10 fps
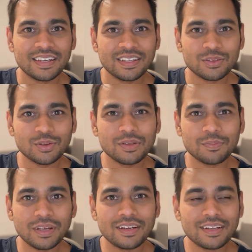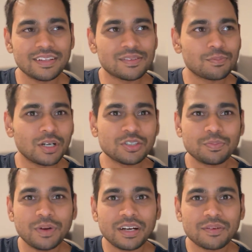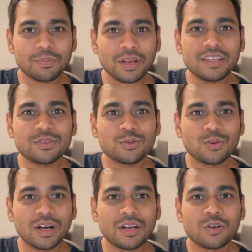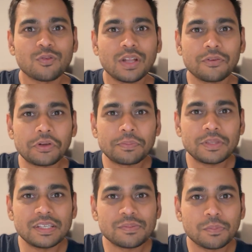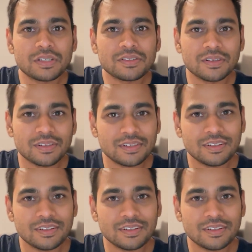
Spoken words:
So it's much better place to kind of develop this muscle